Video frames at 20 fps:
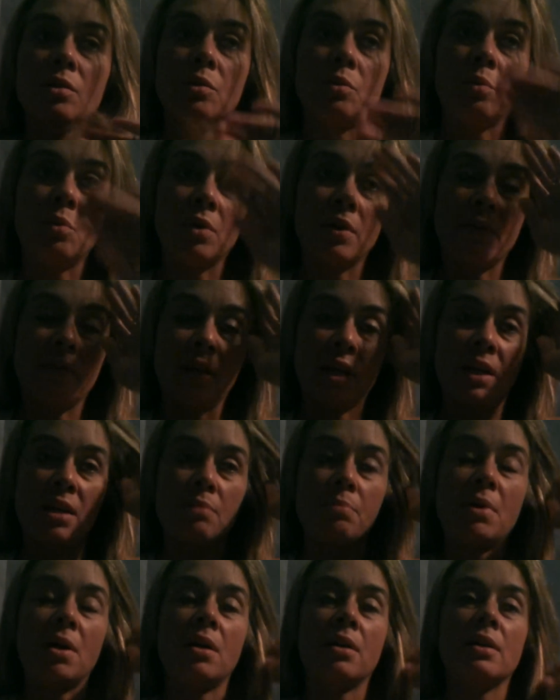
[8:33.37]
one of the
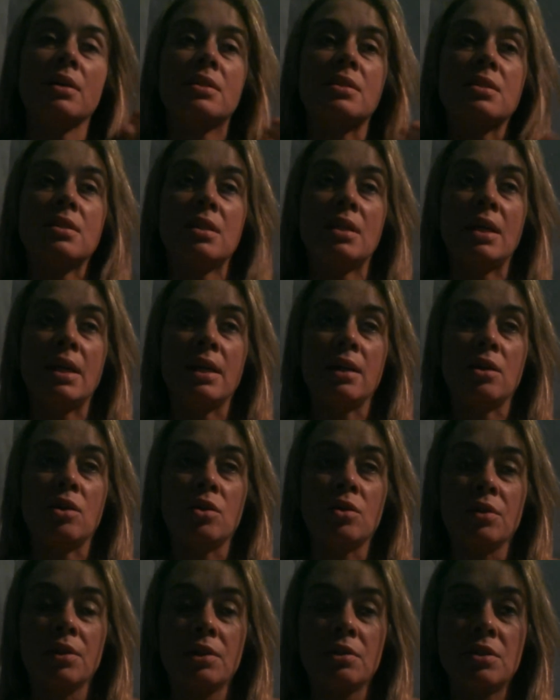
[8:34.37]
antibiotics
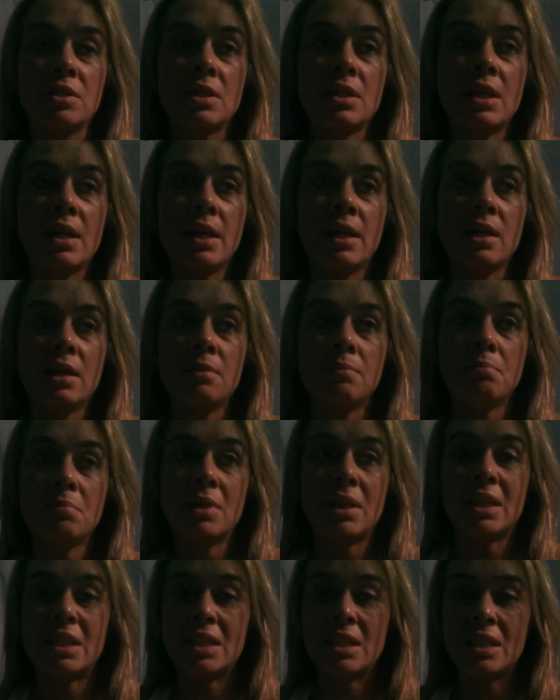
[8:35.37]
earlier today,
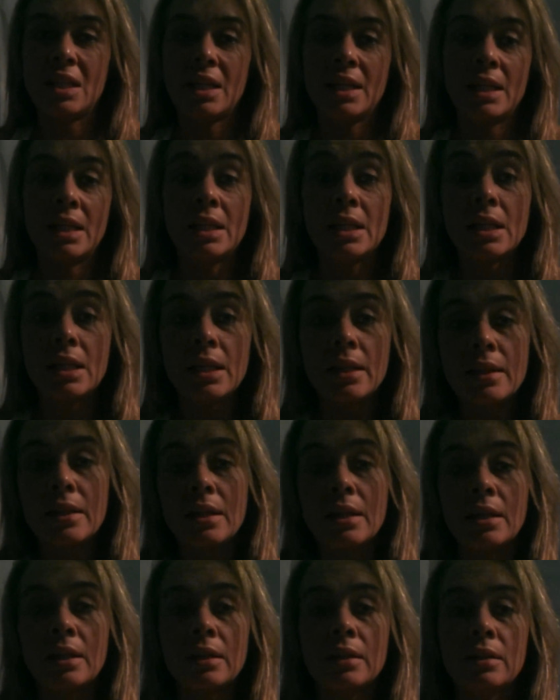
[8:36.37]
but I did not eat
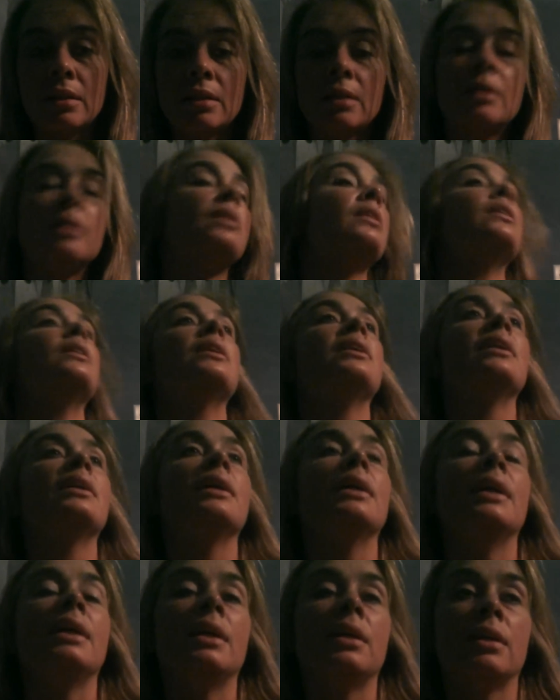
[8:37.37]
anything.
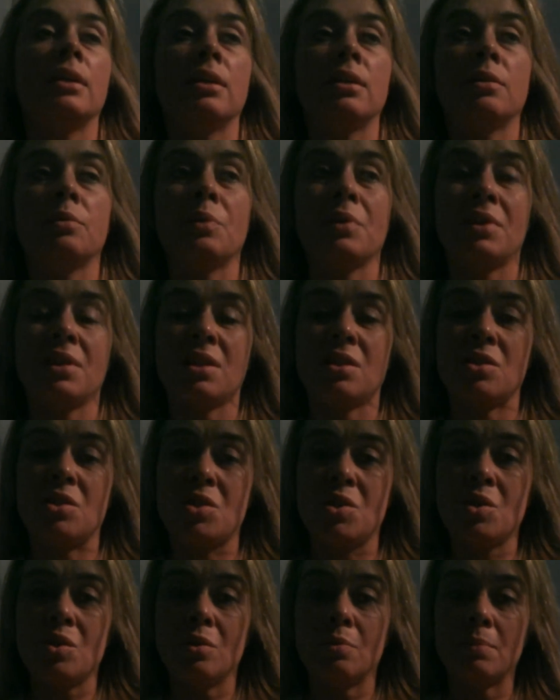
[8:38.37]
And within
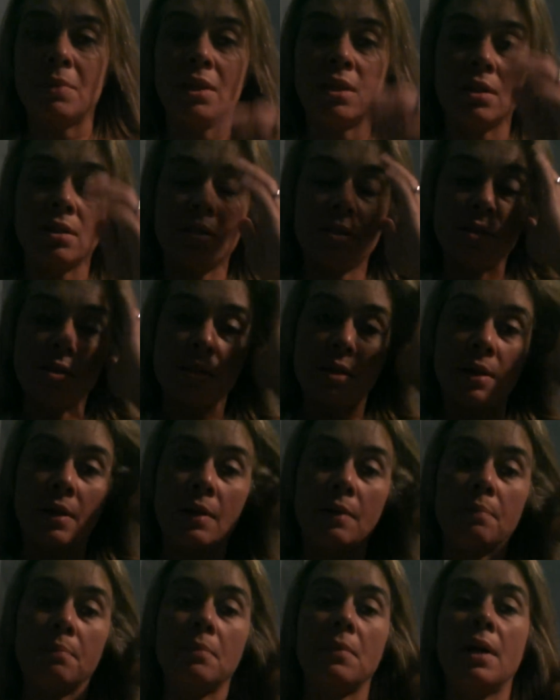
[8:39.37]
2 minutes,
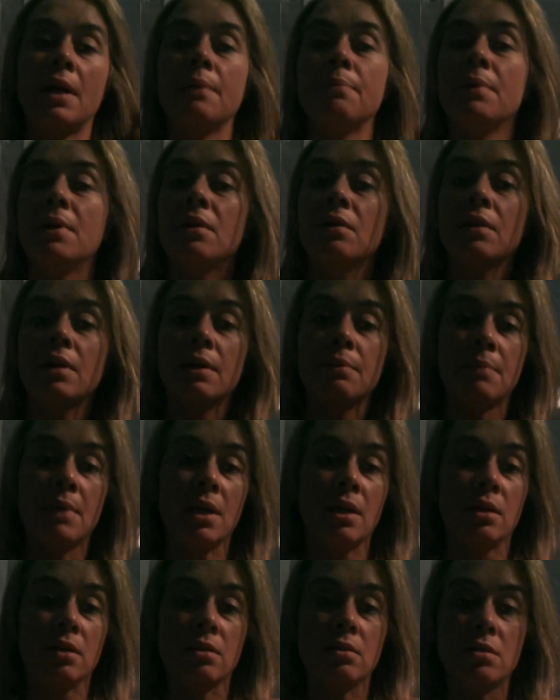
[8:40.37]
I barely
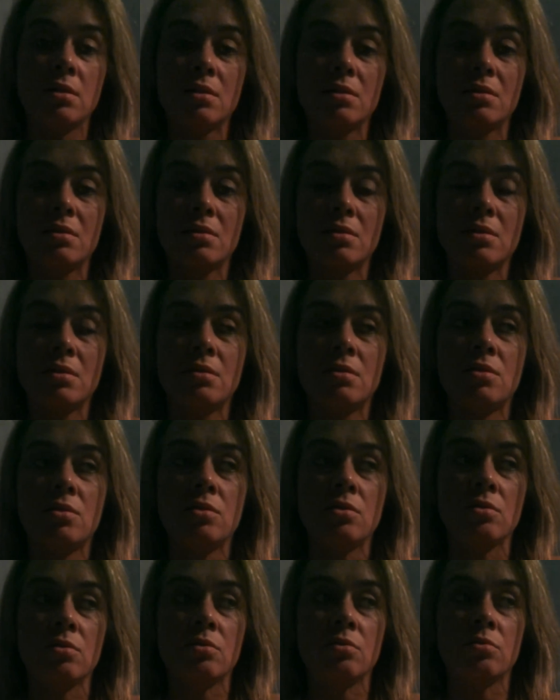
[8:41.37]
made it
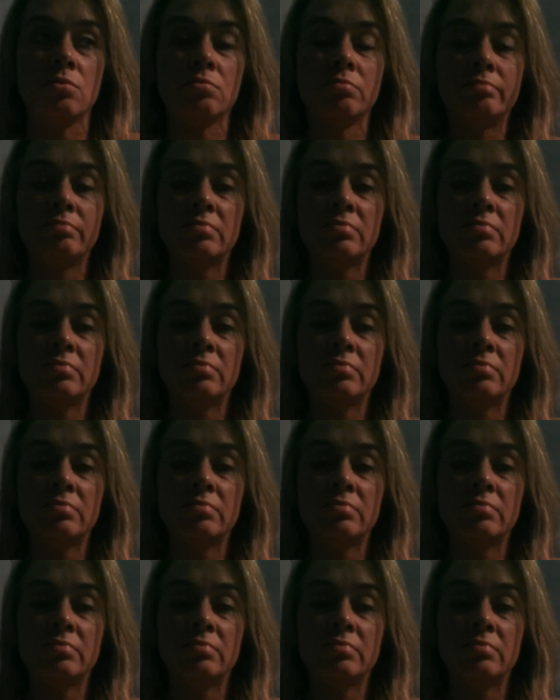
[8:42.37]
to,